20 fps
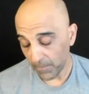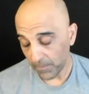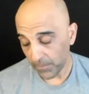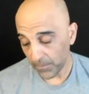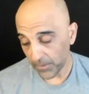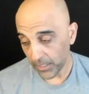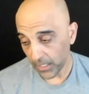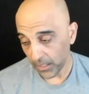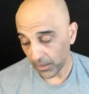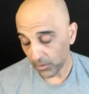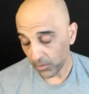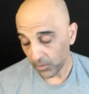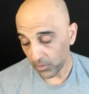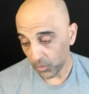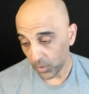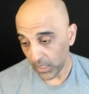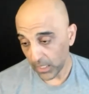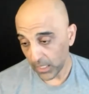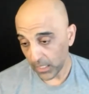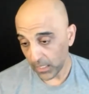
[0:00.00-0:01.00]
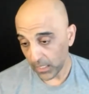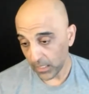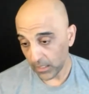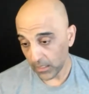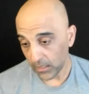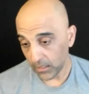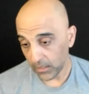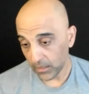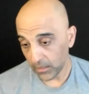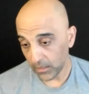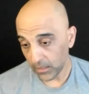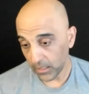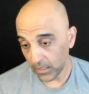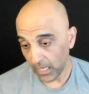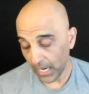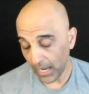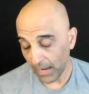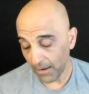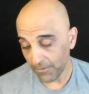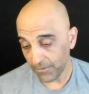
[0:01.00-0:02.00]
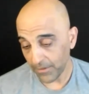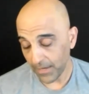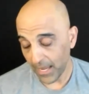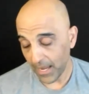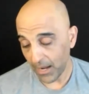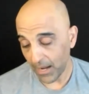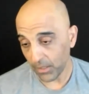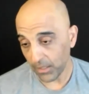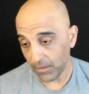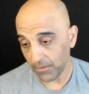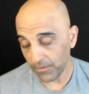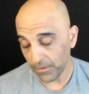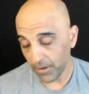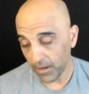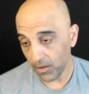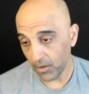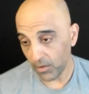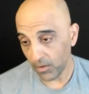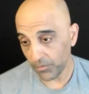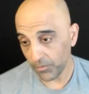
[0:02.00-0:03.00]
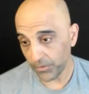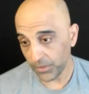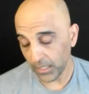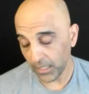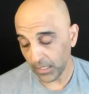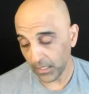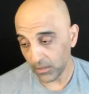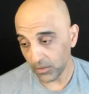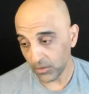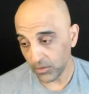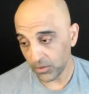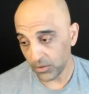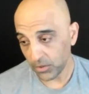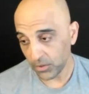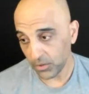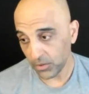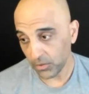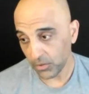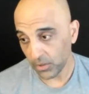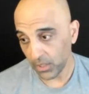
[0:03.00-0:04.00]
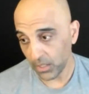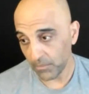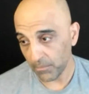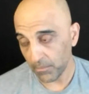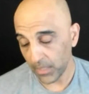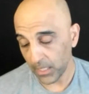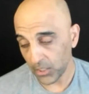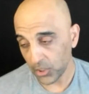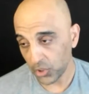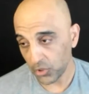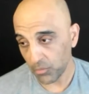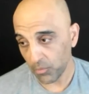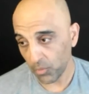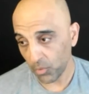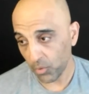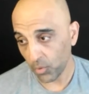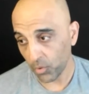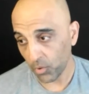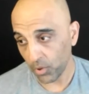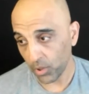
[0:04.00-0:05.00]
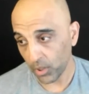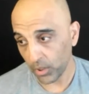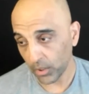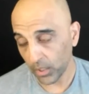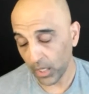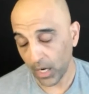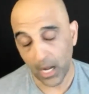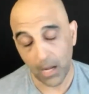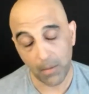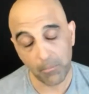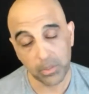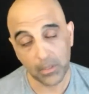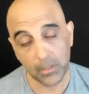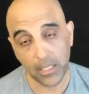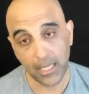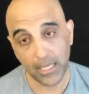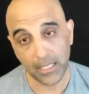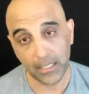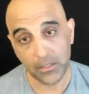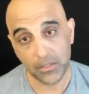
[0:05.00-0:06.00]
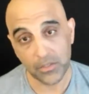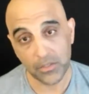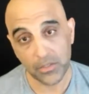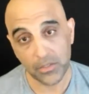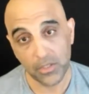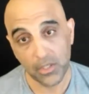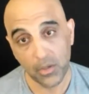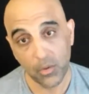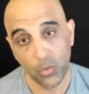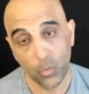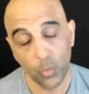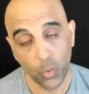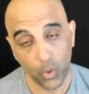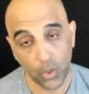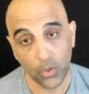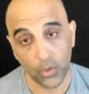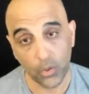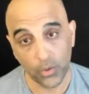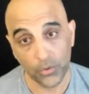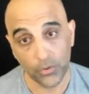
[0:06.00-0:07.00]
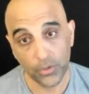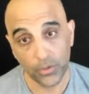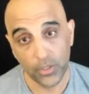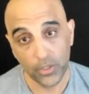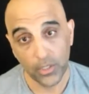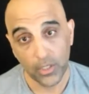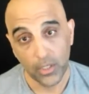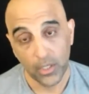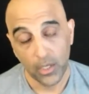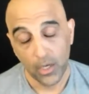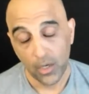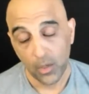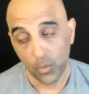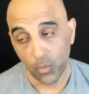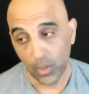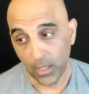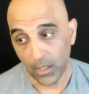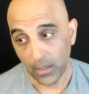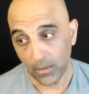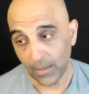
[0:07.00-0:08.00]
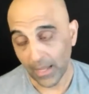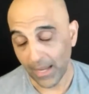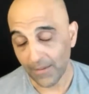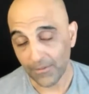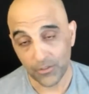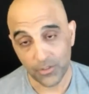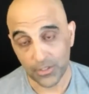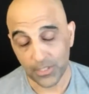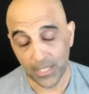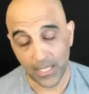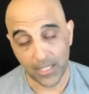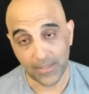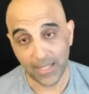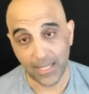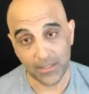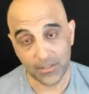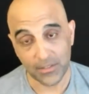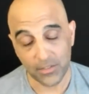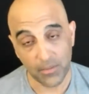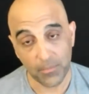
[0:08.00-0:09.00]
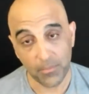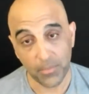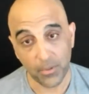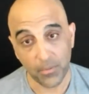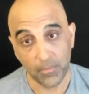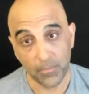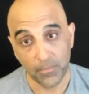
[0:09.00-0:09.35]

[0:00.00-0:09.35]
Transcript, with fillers: you know, we, have now evolved into a much more complex world where life just ain't that simple.